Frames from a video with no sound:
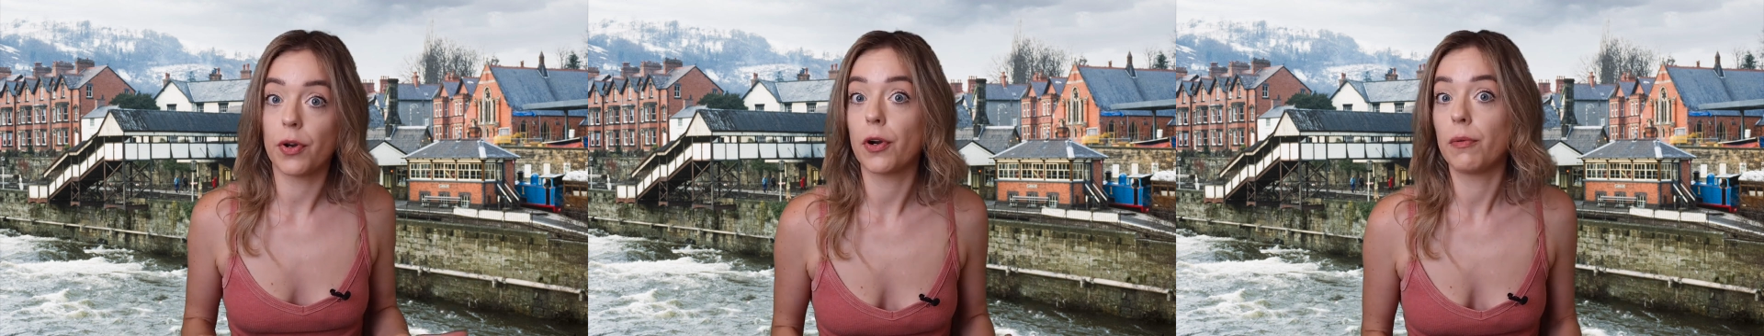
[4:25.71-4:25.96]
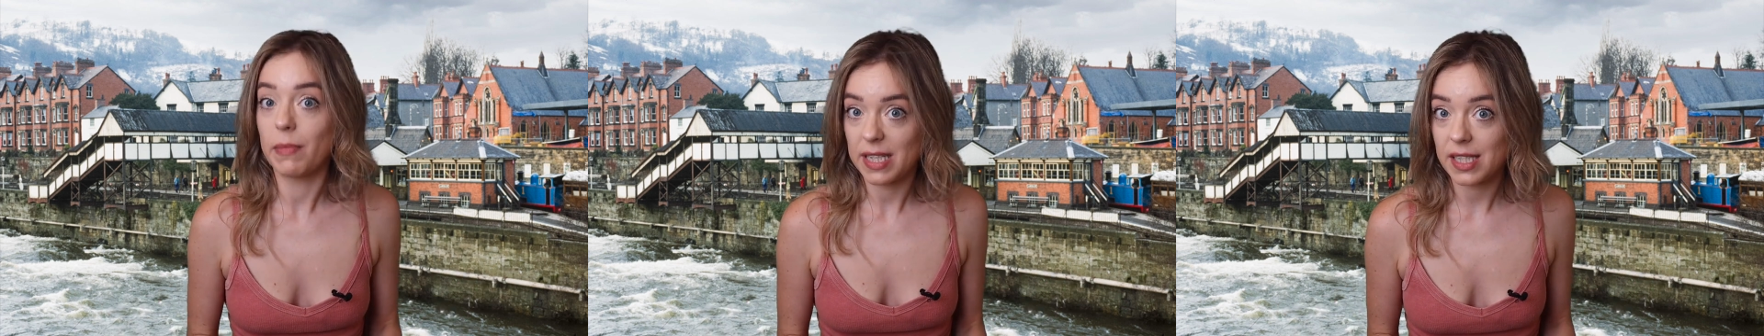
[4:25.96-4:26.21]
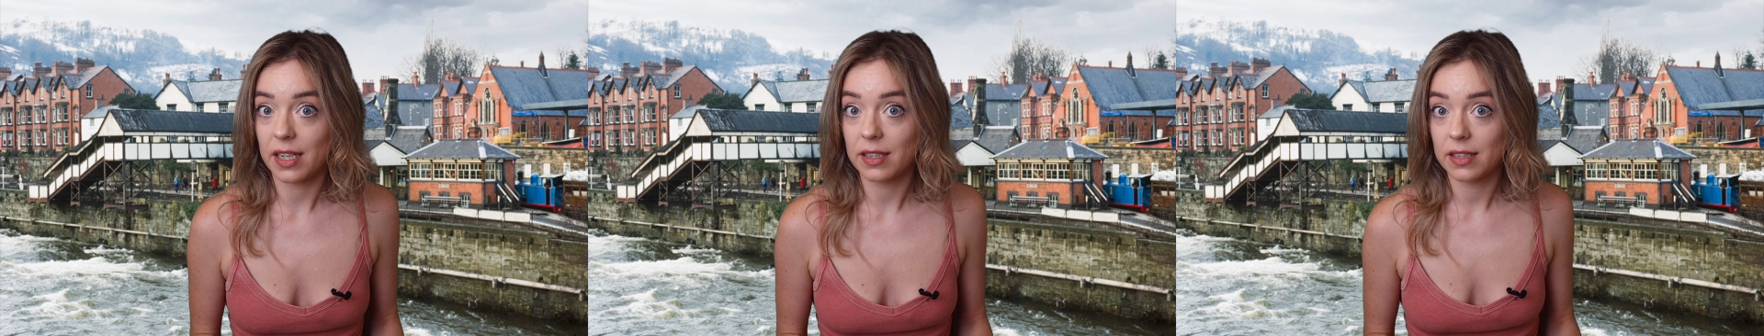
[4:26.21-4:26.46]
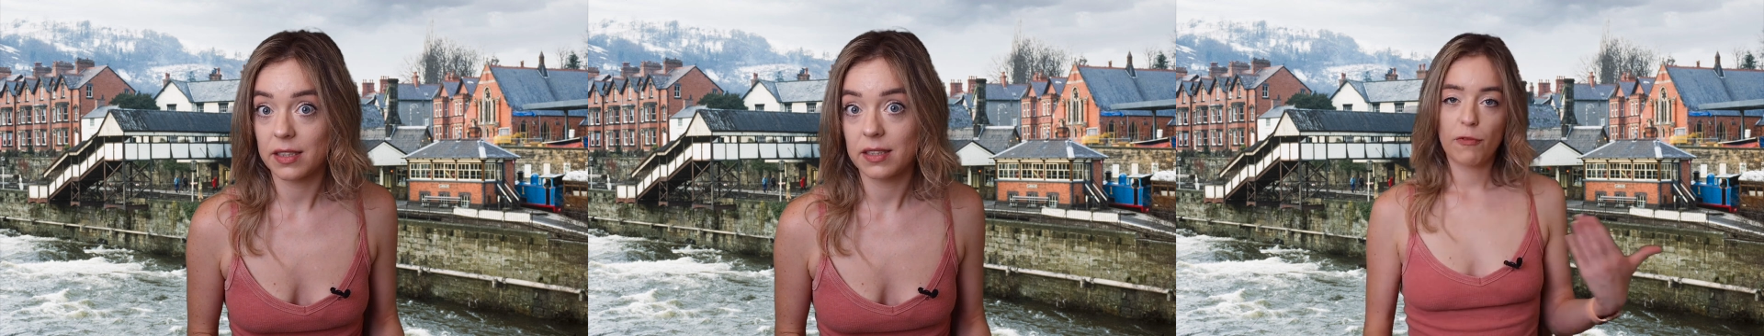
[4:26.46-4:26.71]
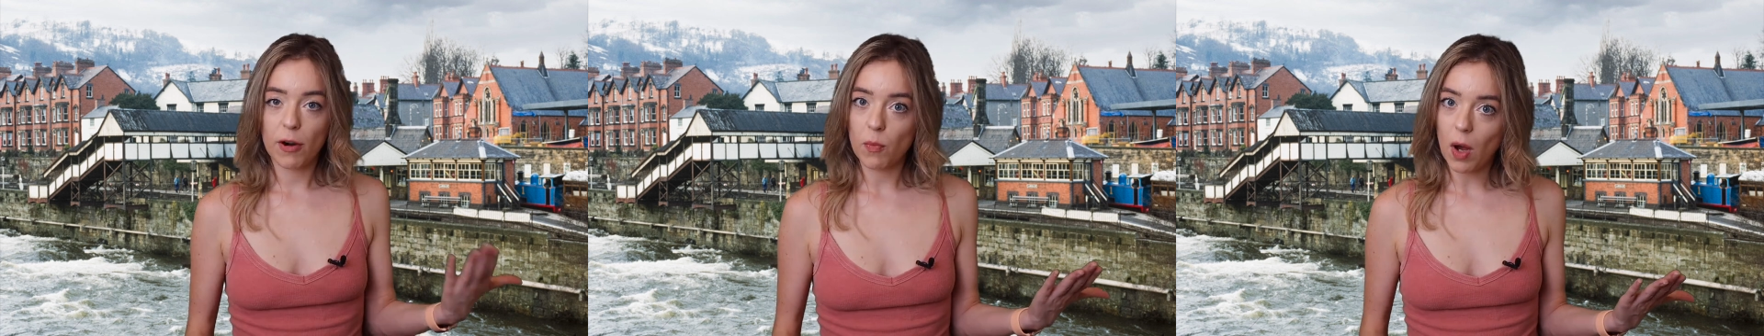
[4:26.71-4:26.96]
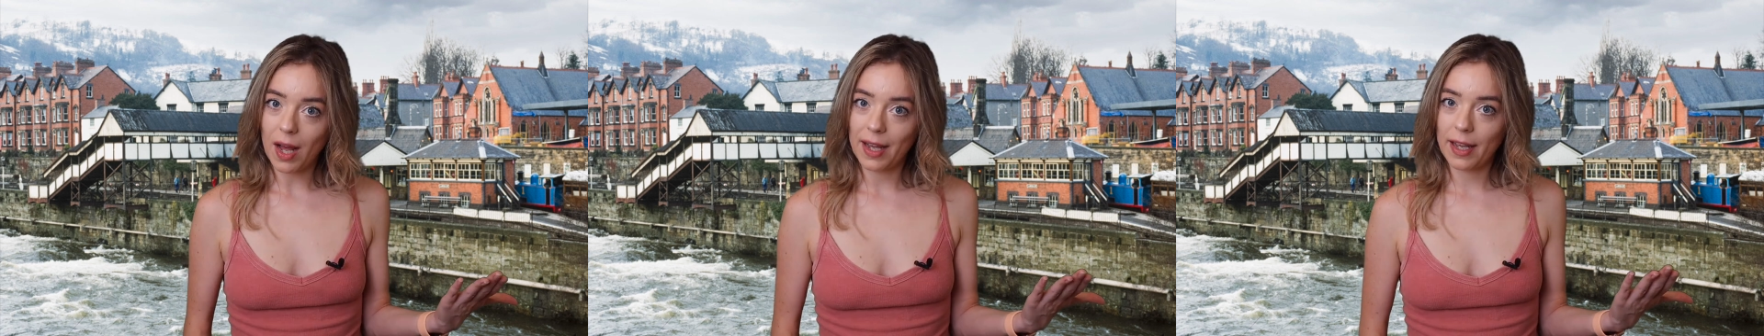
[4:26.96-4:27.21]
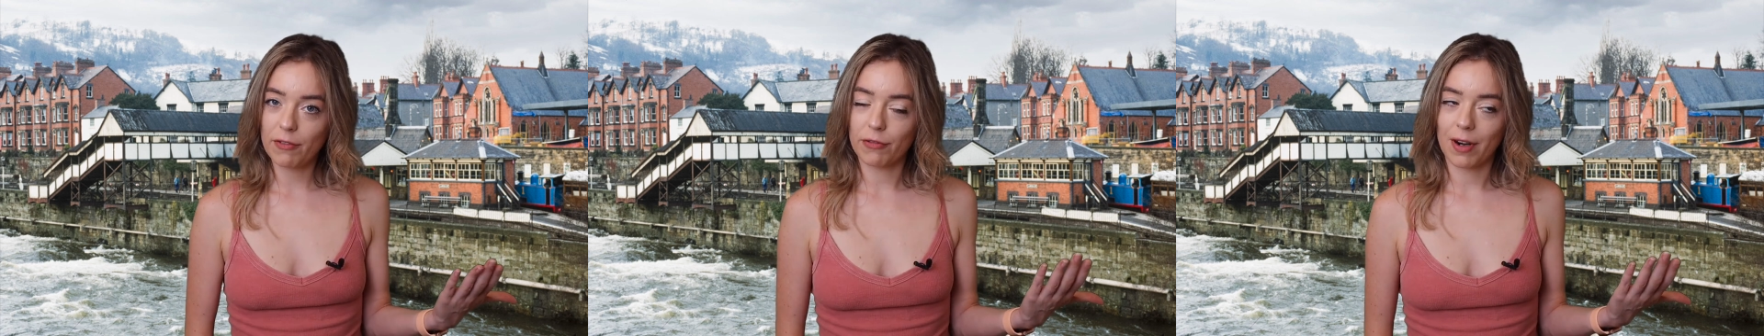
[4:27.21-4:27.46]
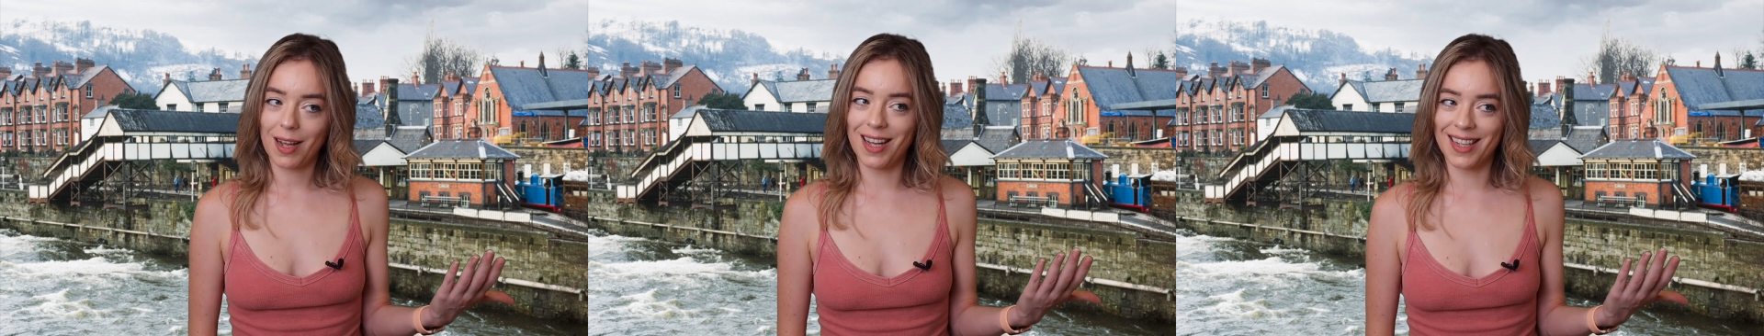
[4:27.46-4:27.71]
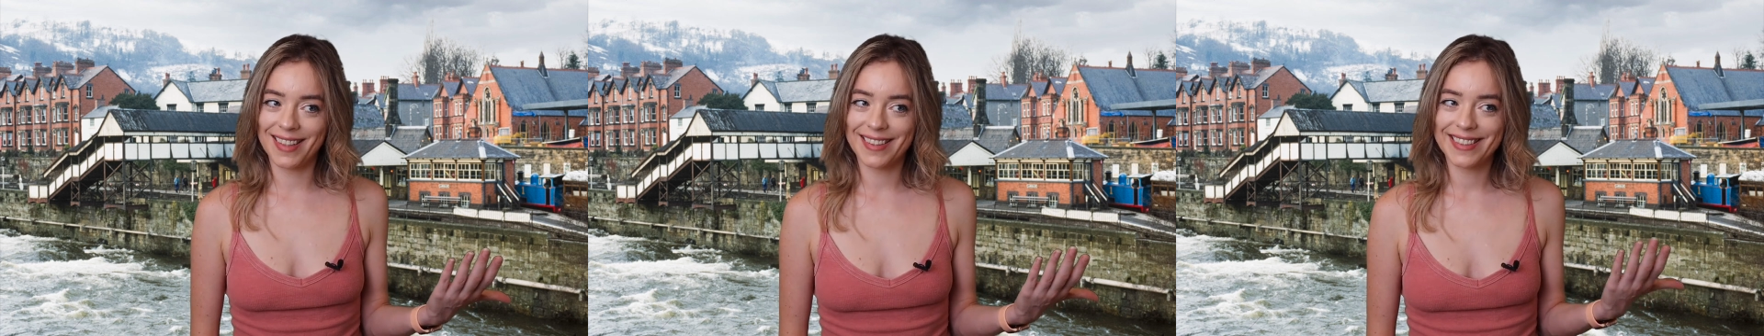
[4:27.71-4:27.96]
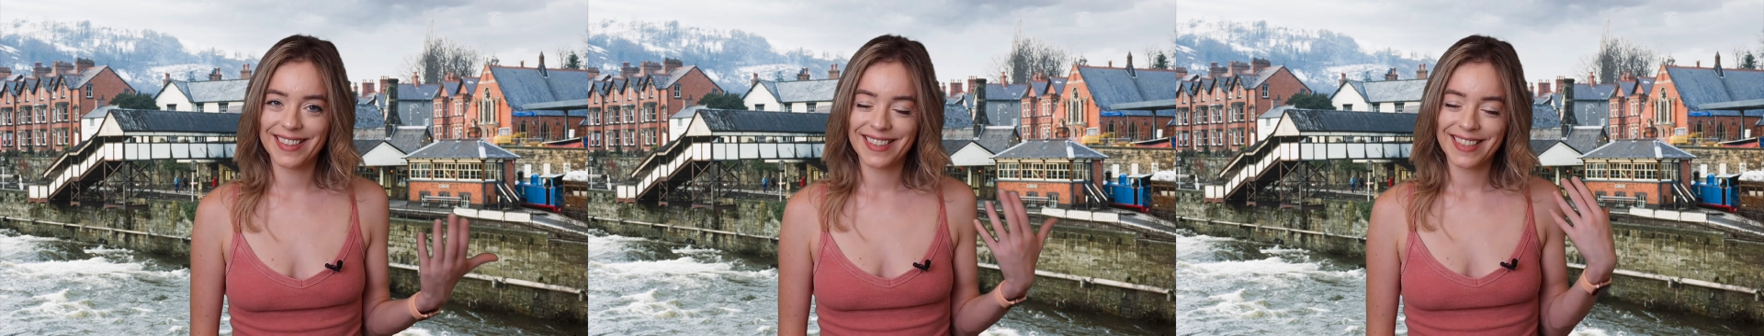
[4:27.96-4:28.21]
her missing. From what I have read,